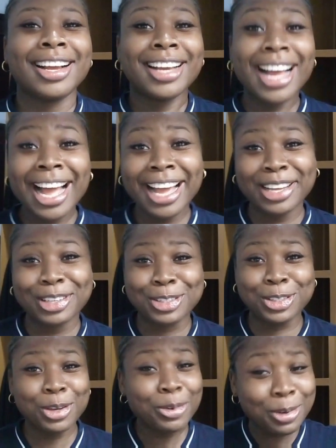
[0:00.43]

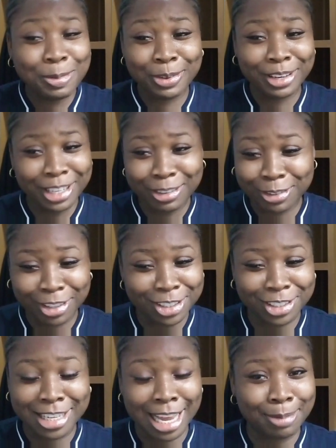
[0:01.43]
Guys, you won't believe what
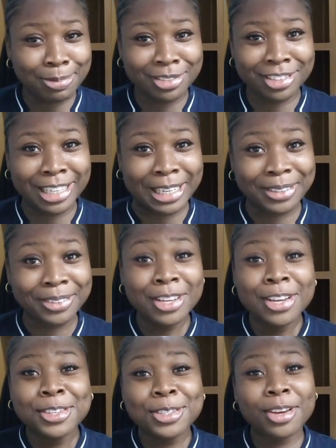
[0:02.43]
just happened now.
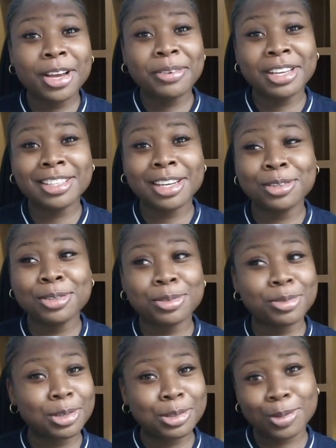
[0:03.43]
So I went out
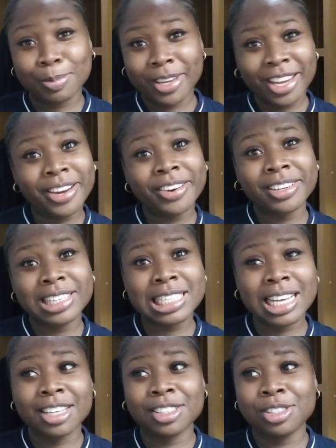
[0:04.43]
to run some
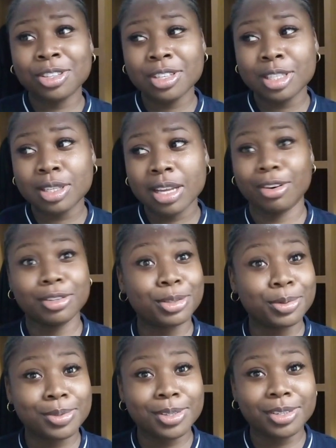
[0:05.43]
errands, and just
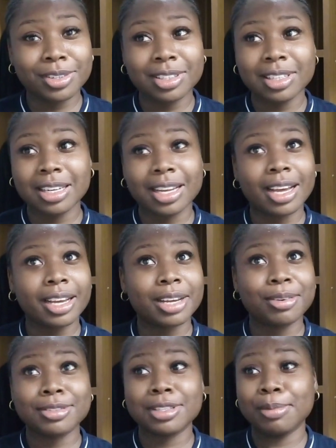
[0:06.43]
on the road,
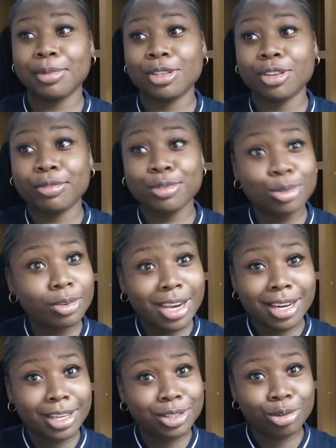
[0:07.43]
like, I was in the middle of two
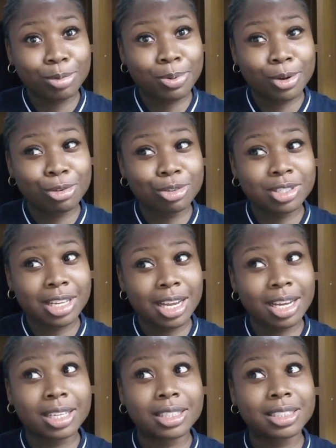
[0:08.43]
electric poles
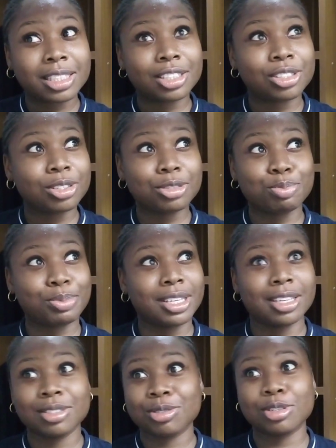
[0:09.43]
and they just
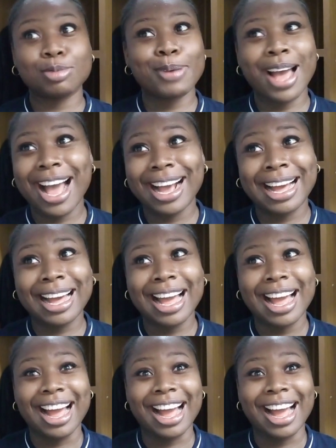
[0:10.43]
began to spark.